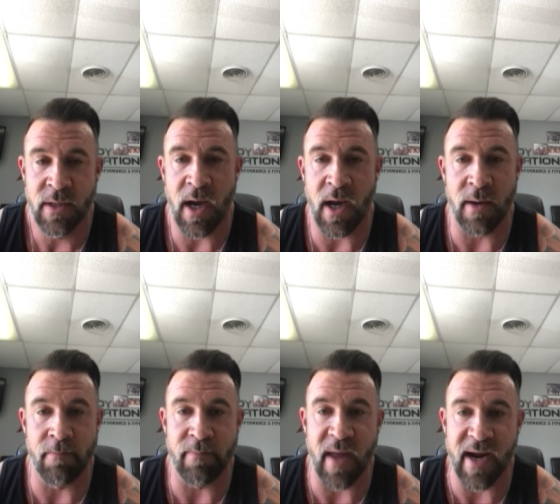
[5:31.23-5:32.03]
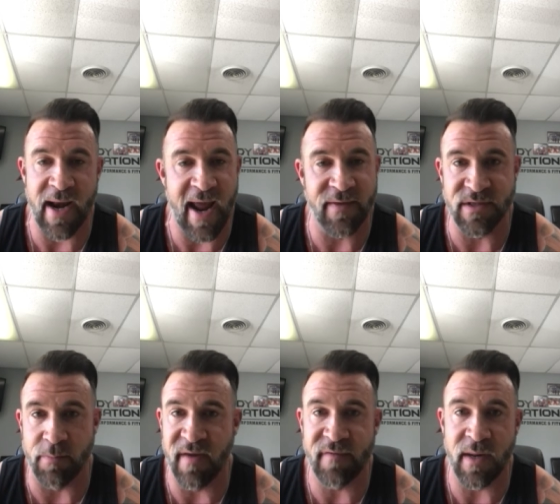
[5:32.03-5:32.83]
I kind of had this
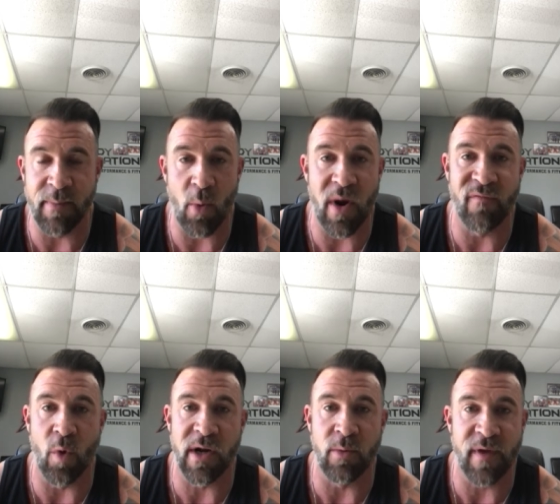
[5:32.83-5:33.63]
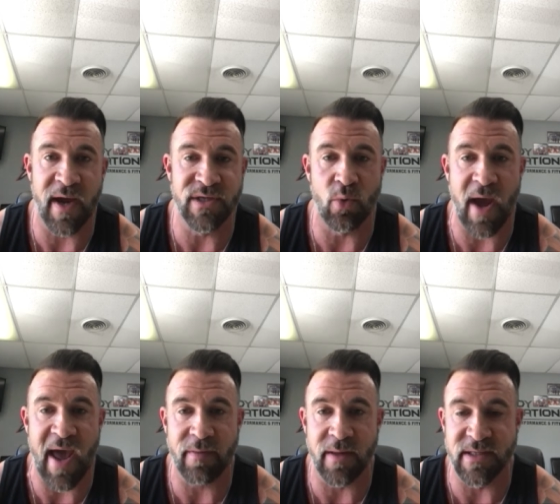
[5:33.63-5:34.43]
epiphany by way of working with high school
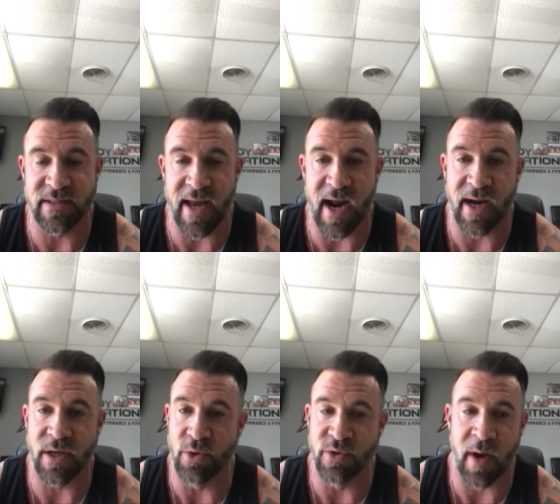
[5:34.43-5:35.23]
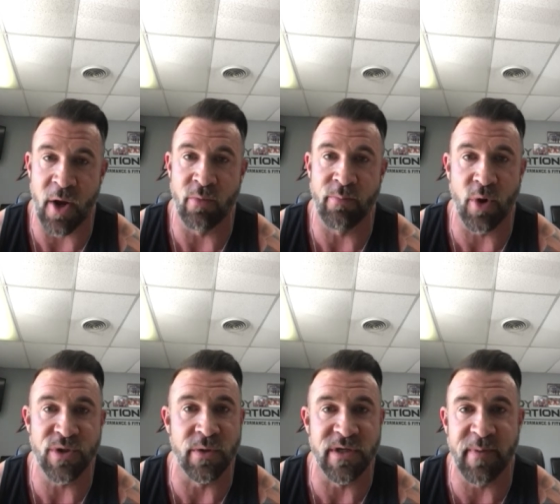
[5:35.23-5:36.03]
athletes that I could use my own
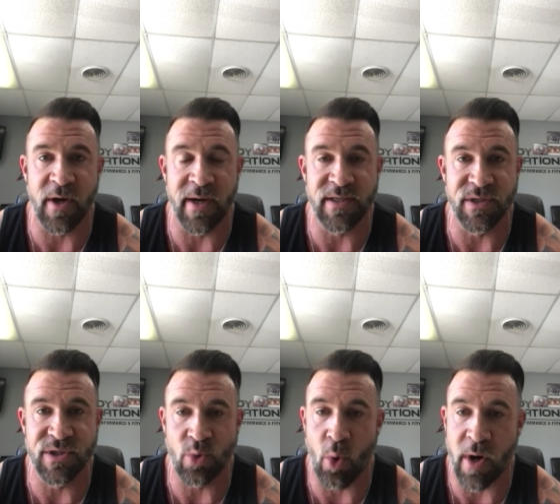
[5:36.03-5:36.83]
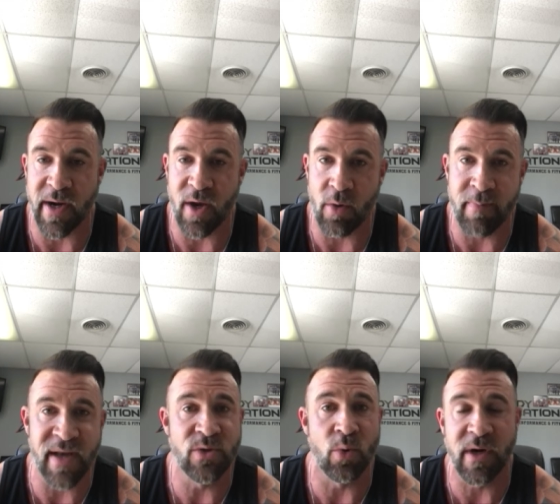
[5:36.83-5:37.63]
personal experience and story to help
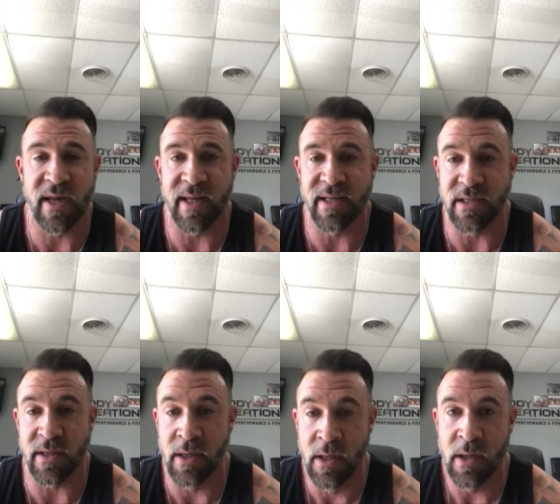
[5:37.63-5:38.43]
mentor kids and